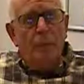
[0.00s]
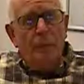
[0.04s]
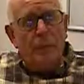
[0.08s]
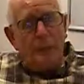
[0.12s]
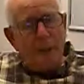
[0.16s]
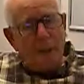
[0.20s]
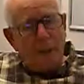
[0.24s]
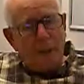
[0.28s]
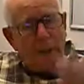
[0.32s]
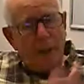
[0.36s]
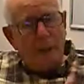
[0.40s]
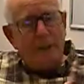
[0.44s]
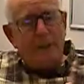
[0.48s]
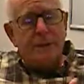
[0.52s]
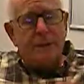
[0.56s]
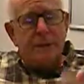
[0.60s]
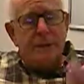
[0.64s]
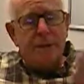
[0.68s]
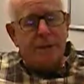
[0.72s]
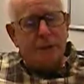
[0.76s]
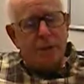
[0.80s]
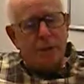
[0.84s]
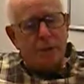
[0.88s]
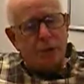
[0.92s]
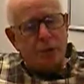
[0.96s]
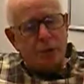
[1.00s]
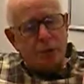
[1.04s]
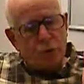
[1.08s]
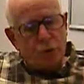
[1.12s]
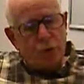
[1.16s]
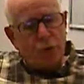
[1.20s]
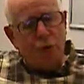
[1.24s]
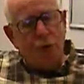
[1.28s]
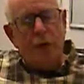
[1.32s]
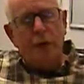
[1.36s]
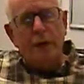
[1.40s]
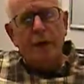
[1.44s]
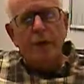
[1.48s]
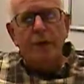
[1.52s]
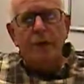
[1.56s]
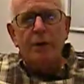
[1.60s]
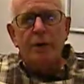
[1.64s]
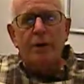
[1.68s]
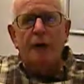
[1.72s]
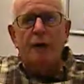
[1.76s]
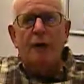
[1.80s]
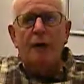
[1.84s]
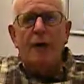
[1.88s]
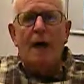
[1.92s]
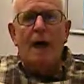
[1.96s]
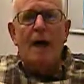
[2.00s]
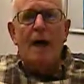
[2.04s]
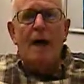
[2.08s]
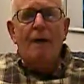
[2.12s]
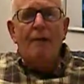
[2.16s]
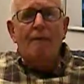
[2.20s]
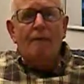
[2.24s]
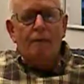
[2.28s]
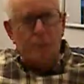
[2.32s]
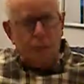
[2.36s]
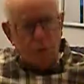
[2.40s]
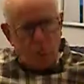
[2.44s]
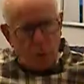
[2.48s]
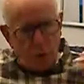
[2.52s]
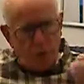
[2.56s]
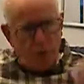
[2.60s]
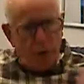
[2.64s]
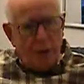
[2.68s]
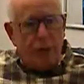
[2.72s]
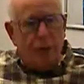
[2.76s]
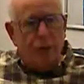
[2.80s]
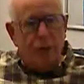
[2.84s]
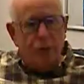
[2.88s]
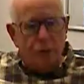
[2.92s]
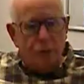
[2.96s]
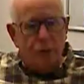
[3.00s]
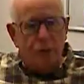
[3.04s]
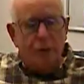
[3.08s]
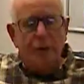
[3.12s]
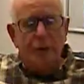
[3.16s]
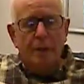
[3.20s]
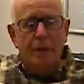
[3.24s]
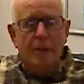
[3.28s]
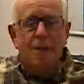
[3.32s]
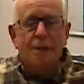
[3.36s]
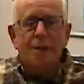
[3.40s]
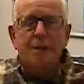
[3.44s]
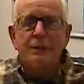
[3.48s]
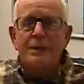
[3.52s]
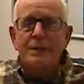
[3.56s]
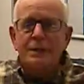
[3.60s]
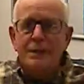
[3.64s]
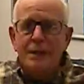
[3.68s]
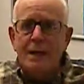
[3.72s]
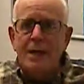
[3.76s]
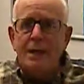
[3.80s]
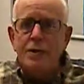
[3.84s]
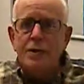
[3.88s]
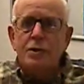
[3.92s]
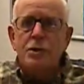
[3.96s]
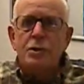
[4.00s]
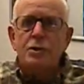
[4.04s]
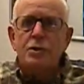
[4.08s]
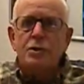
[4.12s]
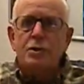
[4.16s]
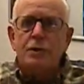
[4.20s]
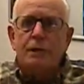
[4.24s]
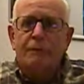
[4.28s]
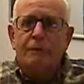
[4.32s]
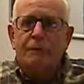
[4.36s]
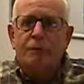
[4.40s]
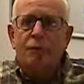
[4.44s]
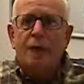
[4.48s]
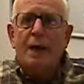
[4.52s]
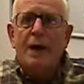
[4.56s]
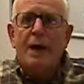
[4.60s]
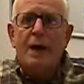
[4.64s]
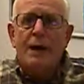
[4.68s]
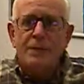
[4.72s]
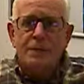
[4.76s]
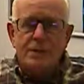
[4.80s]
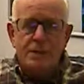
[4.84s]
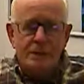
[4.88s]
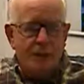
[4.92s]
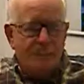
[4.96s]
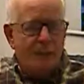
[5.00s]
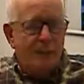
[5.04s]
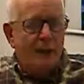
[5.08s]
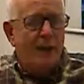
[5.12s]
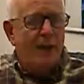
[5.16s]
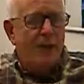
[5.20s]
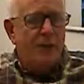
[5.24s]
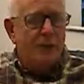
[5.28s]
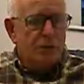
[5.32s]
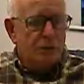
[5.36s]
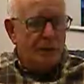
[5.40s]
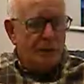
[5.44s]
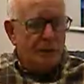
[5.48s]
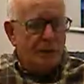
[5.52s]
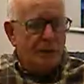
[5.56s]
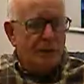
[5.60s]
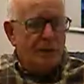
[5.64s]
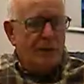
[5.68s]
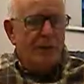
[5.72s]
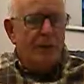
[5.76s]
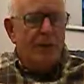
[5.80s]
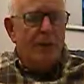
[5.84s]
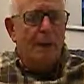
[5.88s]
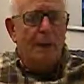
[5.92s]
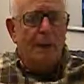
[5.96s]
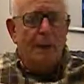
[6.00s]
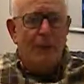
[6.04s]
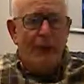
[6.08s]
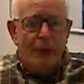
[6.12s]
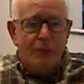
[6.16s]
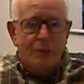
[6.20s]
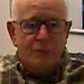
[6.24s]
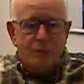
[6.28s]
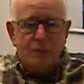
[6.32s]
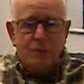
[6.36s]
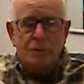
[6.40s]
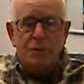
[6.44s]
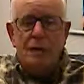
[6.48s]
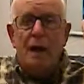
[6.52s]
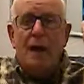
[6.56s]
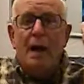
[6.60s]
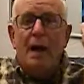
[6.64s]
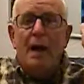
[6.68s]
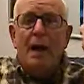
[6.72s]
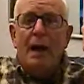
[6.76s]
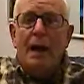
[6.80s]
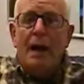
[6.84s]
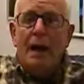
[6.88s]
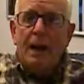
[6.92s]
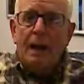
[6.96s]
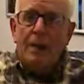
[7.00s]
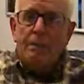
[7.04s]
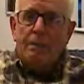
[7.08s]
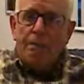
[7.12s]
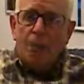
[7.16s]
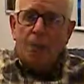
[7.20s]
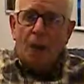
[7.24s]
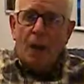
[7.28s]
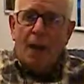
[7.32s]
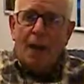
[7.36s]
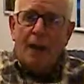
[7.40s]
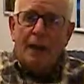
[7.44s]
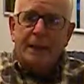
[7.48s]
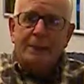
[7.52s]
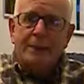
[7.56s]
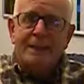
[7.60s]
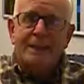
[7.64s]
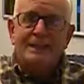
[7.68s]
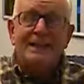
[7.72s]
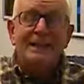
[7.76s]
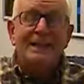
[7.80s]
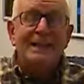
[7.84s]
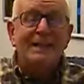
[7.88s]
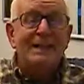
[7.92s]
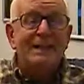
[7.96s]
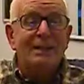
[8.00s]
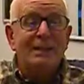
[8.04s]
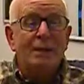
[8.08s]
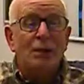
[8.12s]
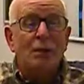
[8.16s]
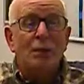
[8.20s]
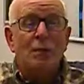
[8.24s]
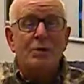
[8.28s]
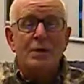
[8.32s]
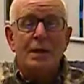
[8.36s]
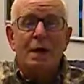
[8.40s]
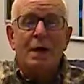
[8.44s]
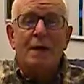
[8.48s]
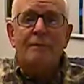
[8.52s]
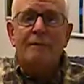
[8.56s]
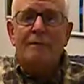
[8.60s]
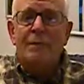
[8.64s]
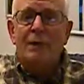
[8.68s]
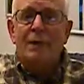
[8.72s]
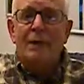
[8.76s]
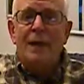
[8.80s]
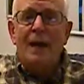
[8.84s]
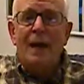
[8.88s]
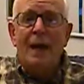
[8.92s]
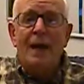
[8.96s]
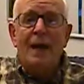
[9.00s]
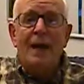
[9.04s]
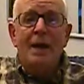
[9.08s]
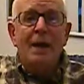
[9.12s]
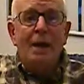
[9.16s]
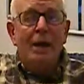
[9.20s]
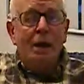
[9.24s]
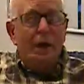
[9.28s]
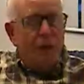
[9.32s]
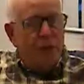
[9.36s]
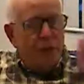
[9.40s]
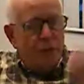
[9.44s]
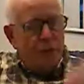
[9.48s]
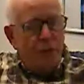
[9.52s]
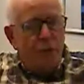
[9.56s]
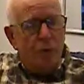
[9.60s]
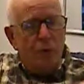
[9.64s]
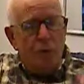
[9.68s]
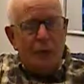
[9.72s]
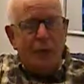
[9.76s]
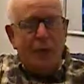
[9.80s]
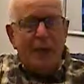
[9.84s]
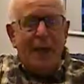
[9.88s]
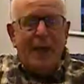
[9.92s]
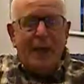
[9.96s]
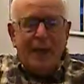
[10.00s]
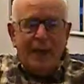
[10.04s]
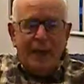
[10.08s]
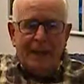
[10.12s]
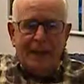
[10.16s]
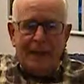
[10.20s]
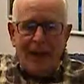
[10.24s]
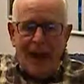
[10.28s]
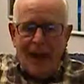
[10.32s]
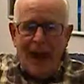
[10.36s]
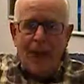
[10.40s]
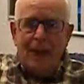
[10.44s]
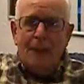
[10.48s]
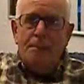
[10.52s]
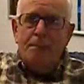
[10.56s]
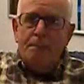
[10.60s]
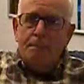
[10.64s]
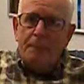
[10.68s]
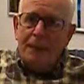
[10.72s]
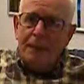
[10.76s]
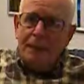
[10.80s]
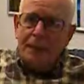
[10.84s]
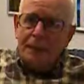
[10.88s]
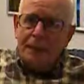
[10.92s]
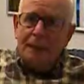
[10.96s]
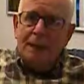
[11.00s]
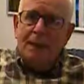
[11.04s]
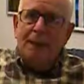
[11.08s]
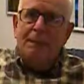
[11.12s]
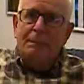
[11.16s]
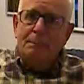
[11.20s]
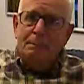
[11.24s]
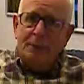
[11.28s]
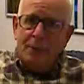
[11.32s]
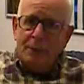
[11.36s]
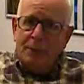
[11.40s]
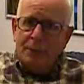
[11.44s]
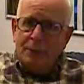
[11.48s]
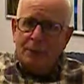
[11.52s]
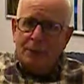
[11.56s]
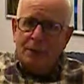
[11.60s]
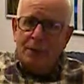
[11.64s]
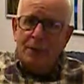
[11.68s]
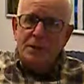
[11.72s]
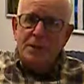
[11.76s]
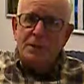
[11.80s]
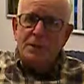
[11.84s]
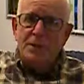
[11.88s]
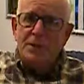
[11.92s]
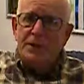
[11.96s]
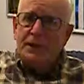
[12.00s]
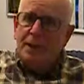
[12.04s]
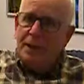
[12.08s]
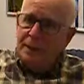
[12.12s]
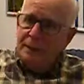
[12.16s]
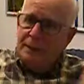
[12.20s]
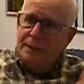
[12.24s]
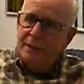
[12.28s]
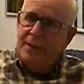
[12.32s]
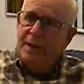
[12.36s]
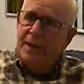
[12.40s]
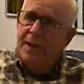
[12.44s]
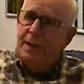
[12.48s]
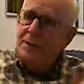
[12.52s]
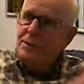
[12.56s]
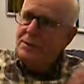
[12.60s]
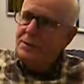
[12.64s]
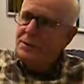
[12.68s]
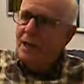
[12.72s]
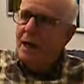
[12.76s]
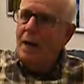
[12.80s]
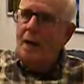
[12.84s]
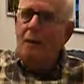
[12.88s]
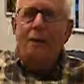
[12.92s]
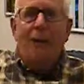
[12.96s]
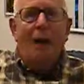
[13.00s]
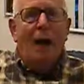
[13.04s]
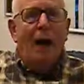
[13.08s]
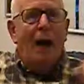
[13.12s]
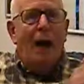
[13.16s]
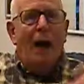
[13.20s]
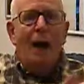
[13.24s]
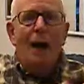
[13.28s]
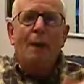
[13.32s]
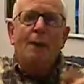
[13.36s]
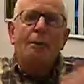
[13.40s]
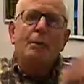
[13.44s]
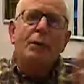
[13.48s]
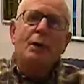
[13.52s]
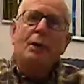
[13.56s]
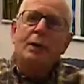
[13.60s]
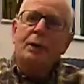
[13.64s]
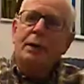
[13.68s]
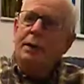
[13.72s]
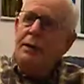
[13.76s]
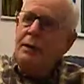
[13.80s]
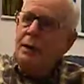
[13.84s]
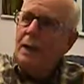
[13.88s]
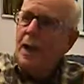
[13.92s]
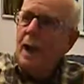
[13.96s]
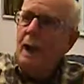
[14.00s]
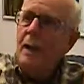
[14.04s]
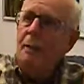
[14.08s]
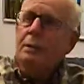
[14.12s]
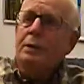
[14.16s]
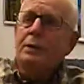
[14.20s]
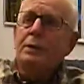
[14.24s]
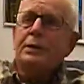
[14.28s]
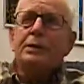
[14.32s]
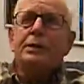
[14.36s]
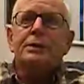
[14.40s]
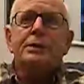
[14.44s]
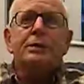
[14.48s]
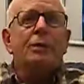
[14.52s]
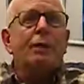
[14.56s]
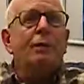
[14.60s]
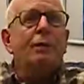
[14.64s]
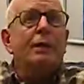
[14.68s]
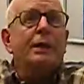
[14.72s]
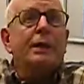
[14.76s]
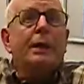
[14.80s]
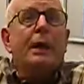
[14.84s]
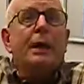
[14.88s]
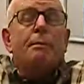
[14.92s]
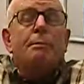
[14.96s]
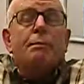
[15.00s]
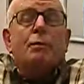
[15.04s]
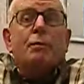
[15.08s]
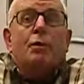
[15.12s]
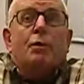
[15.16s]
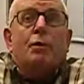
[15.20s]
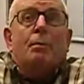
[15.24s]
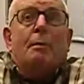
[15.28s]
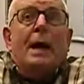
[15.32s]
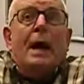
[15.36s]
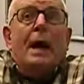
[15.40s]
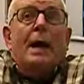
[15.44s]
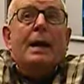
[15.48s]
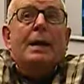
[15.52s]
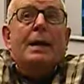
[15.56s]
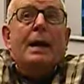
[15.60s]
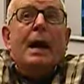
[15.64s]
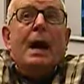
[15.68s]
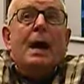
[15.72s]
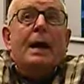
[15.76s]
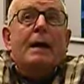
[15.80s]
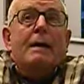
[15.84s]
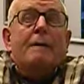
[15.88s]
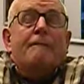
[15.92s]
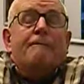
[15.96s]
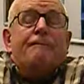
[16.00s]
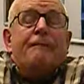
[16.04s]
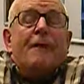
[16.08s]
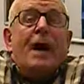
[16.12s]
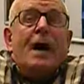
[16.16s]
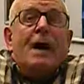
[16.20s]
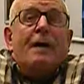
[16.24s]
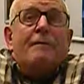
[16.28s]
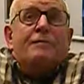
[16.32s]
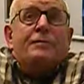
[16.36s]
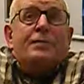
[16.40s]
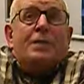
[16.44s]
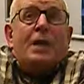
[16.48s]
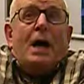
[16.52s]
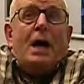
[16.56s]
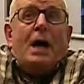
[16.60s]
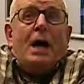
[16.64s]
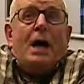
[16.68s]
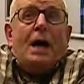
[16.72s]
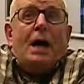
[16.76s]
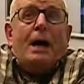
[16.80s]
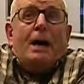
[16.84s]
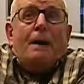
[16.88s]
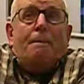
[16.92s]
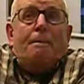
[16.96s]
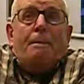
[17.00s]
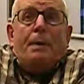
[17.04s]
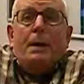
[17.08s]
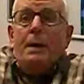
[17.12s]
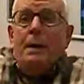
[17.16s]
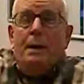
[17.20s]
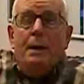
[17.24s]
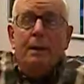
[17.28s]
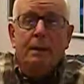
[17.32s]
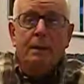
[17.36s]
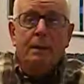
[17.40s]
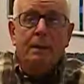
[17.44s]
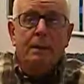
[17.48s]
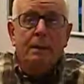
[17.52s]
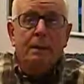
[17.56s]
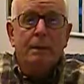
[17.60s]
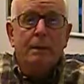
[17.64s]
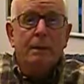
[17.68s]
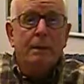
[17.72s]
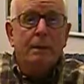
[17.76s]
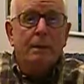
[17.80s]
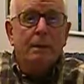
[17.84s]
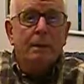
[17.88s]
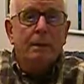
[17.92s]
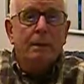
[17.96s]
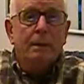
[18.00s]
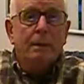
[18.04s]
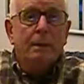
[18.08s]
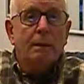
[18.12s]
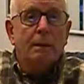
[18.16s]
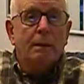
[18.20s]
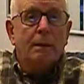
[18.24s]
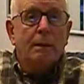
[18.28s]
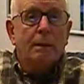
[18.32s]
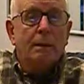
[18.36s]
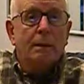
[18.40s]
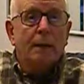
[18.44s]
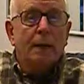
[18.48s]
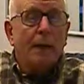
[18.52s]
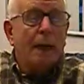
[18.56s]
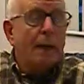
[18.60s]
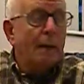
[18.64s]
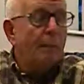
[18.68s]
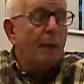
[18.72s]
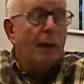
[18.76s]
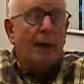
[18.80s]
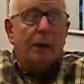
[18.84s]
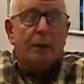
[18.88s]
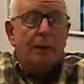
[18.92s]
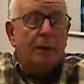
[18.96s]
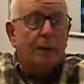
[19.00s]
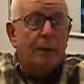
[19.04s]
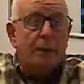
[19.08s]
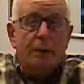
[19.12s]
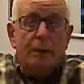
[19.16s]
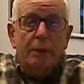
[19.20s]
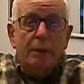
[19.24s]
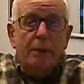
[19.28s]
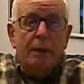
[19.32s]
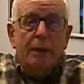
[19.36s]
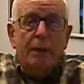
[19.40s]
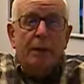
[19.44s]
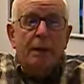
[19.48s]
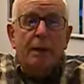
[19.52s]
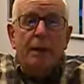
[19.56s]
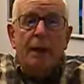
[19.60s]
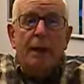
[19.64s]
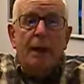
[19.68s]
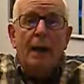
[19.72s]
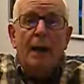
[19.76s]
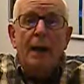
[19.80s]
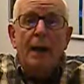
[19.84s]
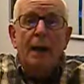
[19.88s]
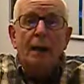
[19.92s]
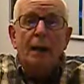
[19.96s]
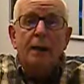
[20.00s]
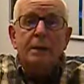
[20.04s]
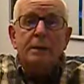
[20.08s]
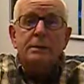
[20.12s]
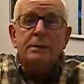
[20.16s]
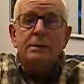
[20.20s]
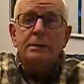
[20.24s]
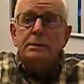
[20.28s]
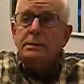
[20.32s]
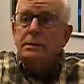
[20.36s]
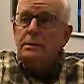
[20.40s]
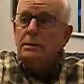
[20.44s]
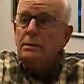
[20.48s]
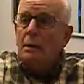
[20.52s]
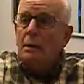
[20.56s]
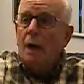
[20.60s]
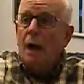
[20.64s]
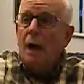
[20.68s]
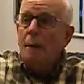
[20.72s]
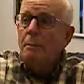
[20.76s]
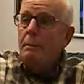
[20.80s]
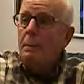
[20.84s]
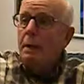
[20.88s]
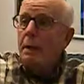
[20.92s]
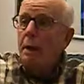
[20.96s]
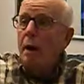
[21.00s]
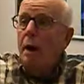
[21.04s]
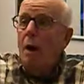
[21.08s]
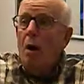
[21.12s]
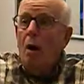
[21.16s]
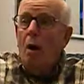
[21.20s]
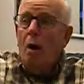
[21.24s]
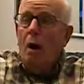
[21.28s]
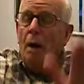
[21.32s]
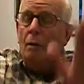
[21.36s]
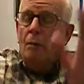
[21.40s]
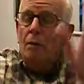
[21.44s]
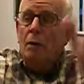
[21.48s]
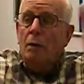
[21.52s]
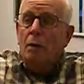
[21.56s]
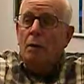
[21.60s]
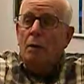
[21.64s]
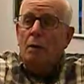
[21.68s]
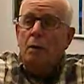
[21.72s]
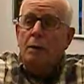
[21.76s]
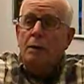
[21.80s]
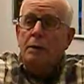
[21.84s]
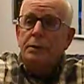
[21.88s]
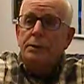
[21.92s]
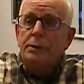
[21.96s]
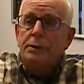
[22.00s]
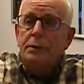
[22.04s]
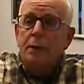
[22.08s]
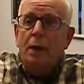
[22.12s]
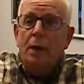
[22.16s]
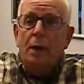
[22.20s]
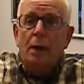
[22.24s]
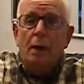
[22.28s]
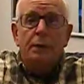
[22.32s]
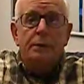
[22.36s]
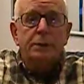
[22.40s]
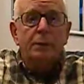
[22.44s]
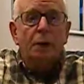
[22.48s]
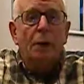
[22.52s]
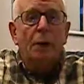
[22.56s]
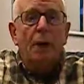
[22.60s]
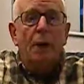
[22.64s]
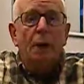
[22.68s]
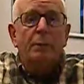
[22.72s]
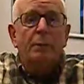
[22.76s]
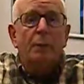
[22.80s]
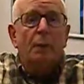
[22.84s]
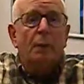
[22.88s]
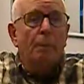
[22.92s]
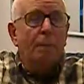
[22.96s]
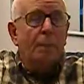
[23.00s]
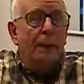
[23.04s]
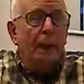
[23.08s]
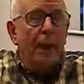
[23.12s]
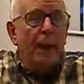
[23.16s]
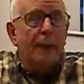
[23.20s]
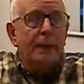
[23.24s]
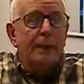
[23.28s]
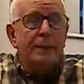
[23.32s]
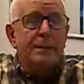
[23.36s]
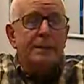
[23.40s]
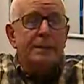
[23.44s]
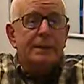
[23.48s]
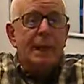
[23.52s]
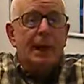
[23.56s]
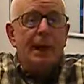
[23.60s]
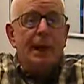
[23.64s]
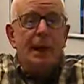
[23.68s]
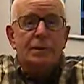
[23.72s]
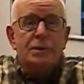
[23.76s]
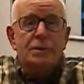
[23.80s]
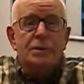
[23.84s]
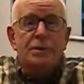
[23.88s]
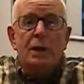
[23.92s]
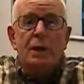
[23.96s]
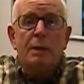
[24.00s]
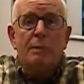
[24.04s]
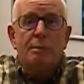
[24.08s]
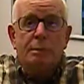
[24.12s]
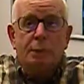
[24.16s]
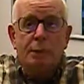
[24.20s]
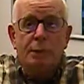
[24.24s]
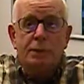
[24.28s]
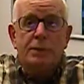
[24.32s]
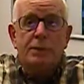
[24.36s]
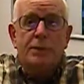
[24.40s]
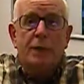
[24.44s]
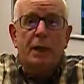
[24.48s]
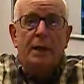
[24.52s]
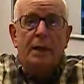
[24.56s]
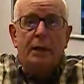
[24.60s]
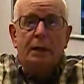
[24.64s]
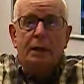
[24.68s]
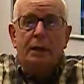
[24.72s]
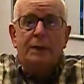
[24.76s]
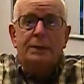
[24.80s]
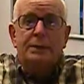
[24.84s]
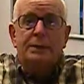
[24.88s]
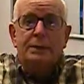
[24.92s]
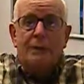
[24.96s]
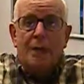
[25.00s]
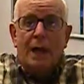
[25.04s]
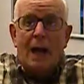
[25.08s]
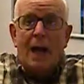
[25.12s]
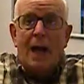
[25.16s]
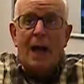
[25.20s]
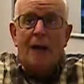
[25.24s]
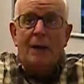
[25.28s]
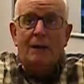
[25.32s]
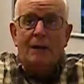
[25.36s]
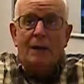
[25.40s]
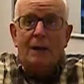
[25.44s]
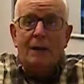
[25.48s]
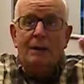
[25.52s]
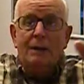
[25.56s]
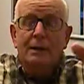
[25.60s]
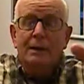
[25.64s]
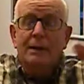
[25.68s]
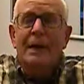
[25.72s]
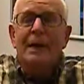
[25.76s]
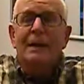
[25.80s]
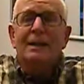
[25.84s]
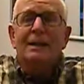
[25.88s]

Repentance is turning your life, turning to the teachings of Christ, the evangelists, and the apostles, and practicing those every day. You cannot become a Christian and then say, "Well, I'm going to I'm just going to keep doing my 9 to 5 job and I'm not going to do anything else." I mean, oh, I'm going to go to church. Oh, I'm going to pay these guys 10% this tithing